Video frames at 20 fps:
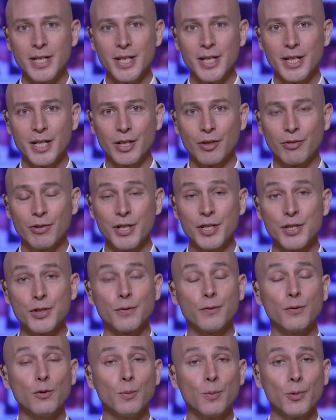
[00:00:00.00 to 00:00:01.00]
increased to
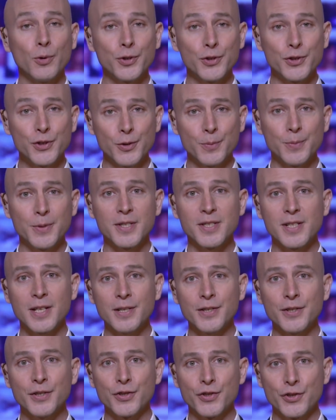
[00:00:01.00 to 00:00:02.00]

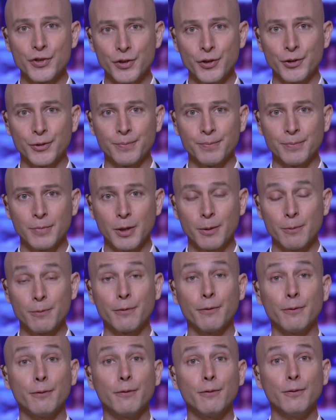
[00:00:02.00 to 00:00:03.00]
4.2% in June, up
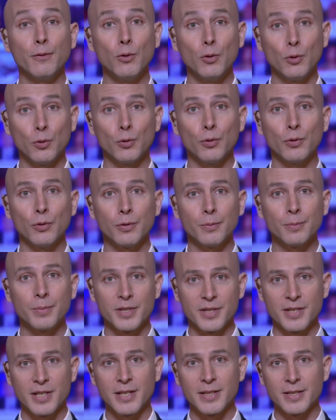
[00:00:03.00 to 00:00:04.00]
from 4%
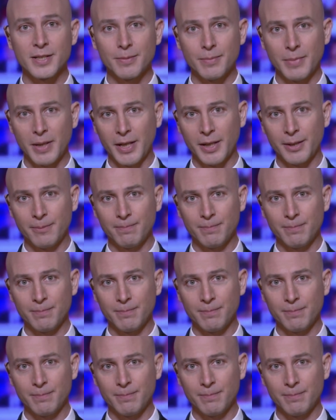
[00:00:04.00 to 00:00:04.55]
in May.